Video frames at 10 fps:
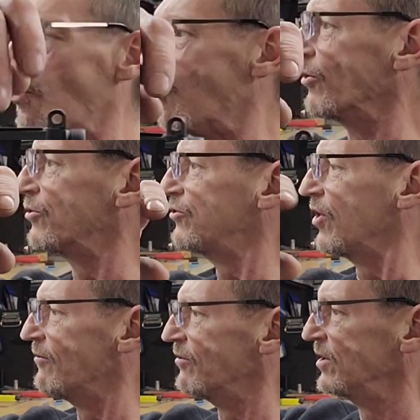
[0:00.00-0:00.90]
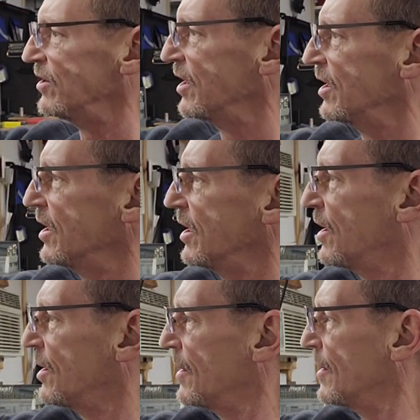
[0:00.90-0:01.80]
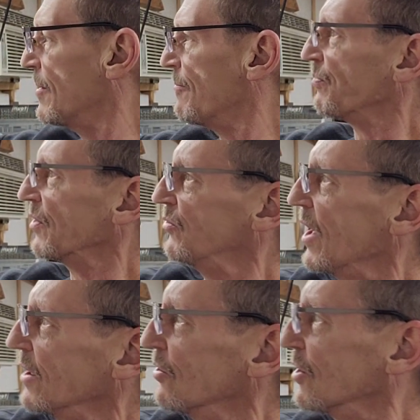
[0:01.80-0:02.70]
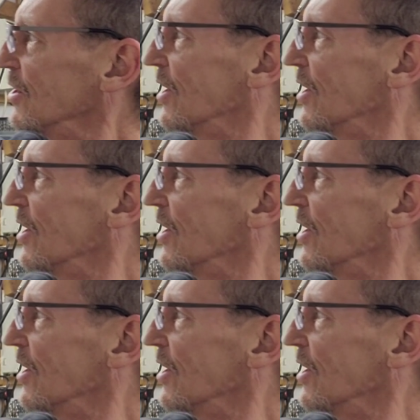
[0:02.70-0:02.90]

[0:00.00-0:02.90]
470. Let's take a look at